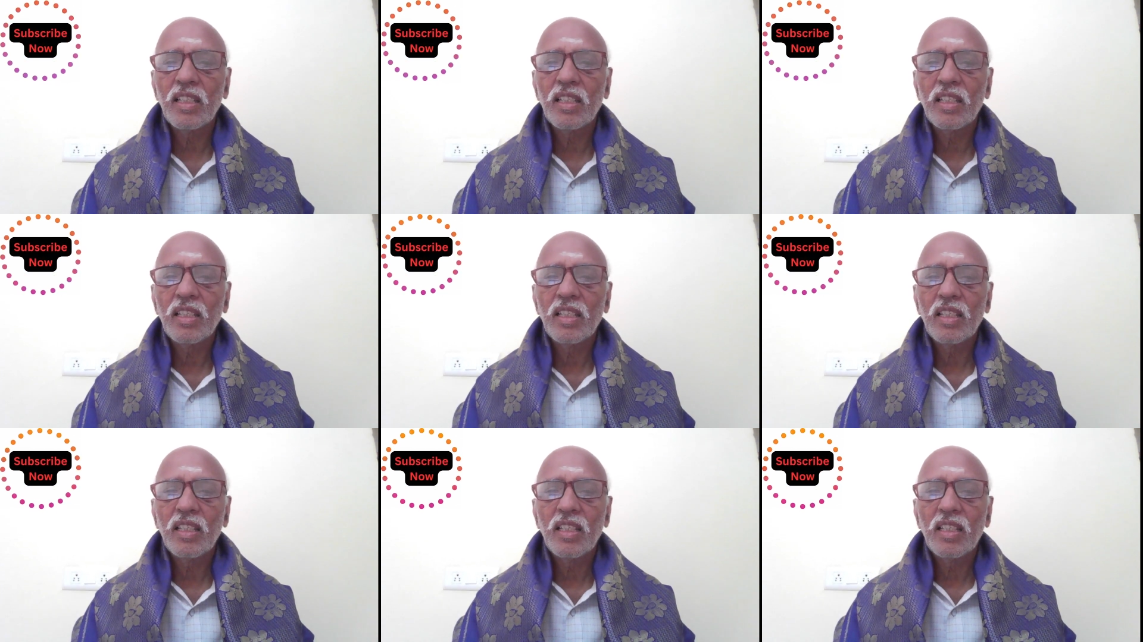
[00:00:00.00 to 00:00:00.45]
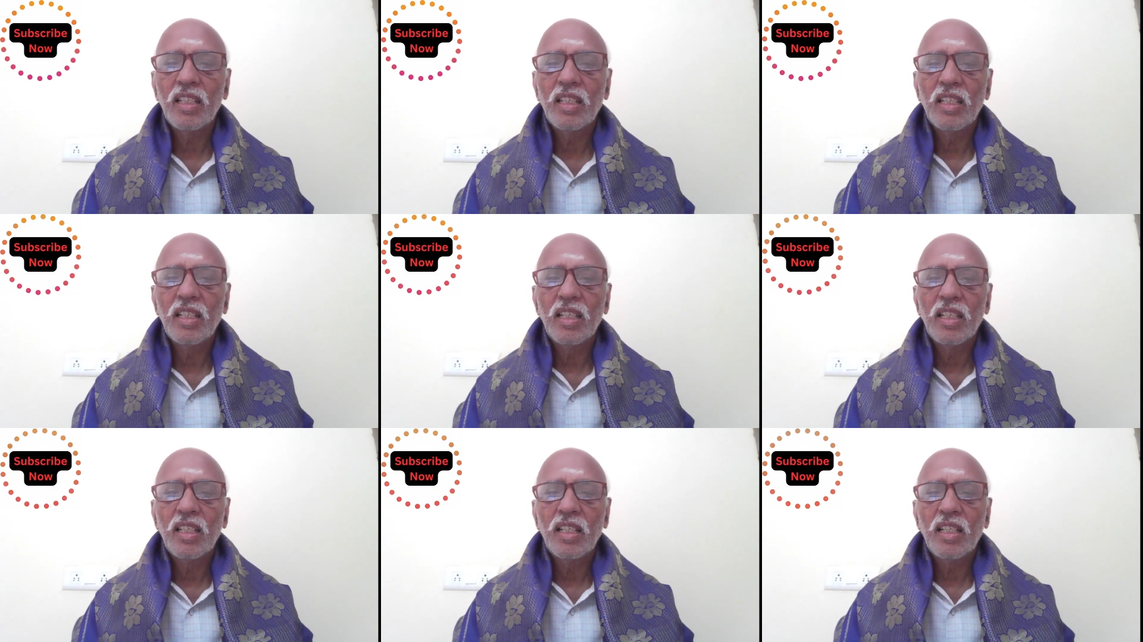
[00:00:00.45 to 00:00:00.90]

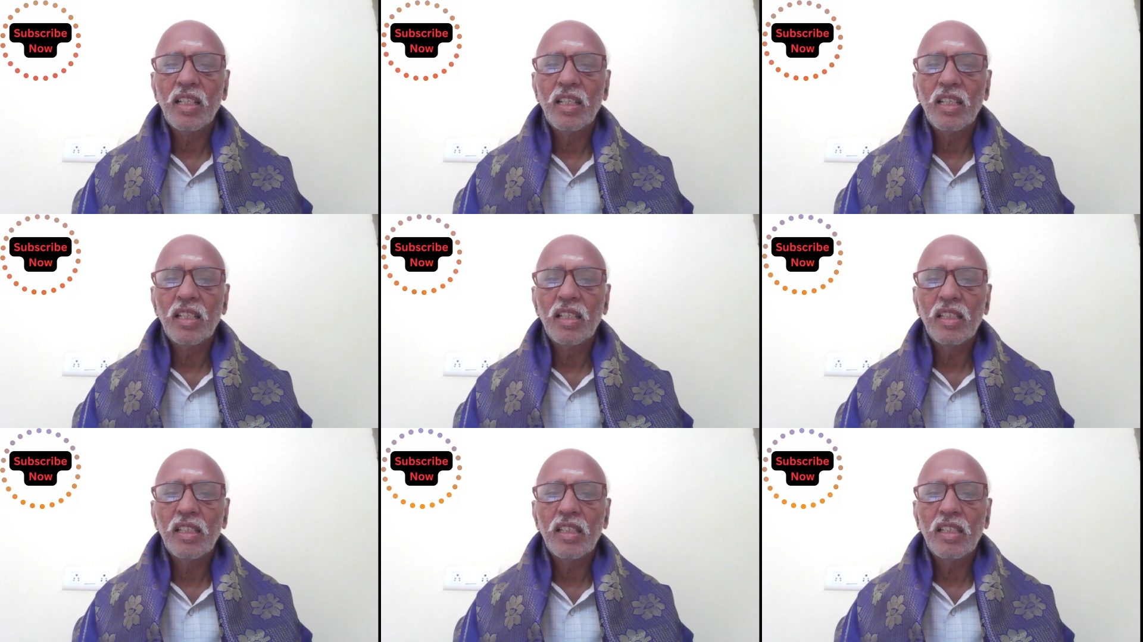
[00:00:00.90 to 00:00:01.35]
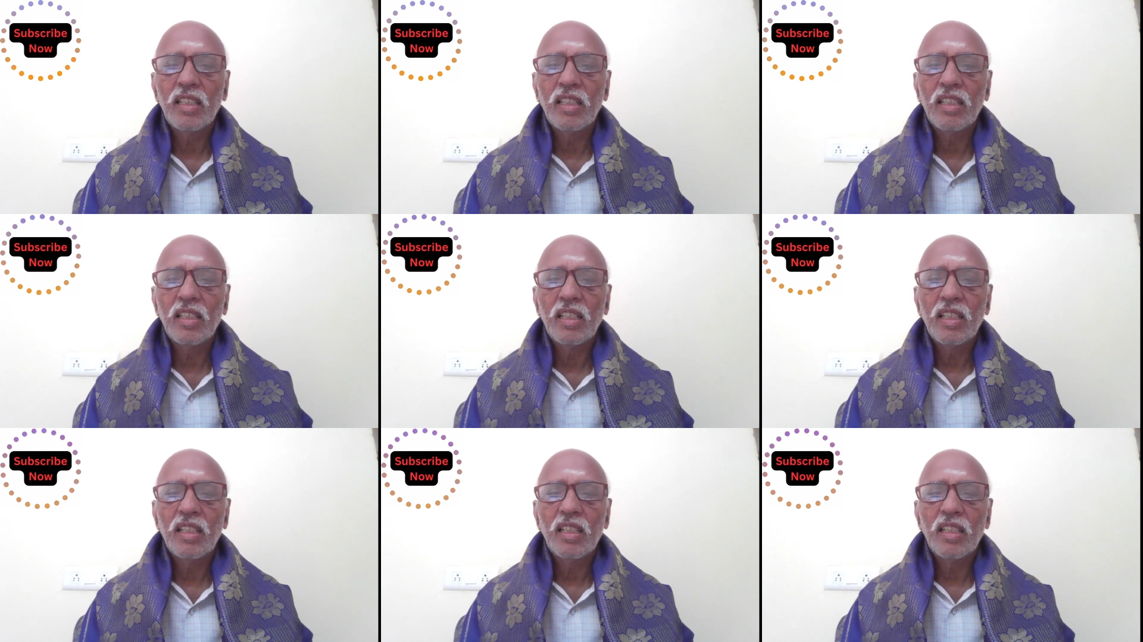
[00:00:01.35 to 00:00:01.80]

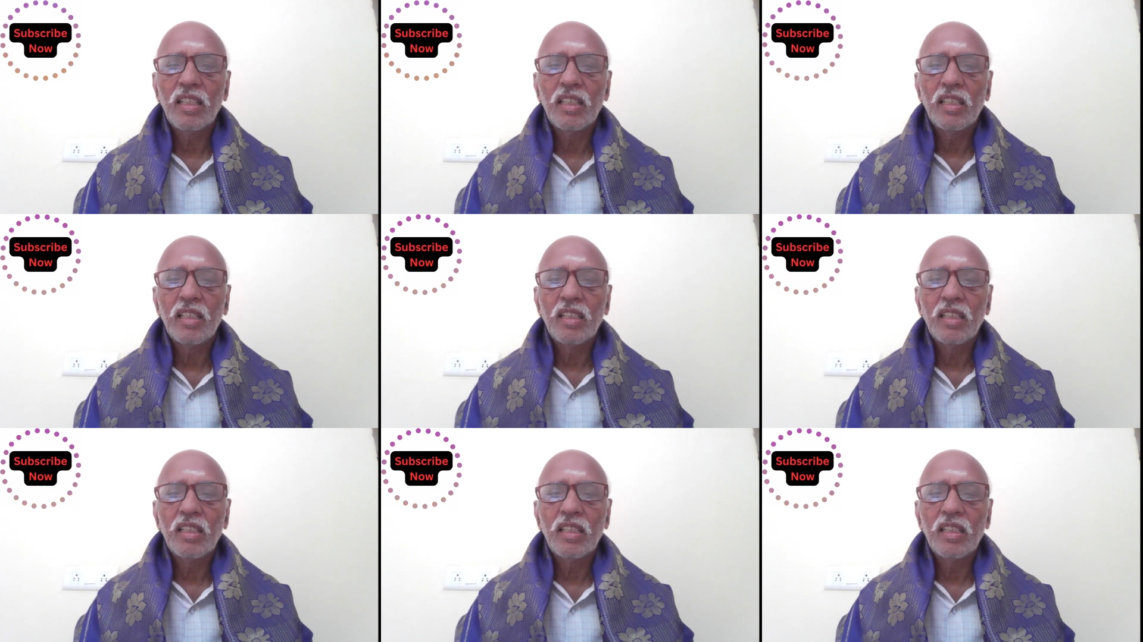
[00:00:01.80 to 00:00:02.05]
Nobody speaks.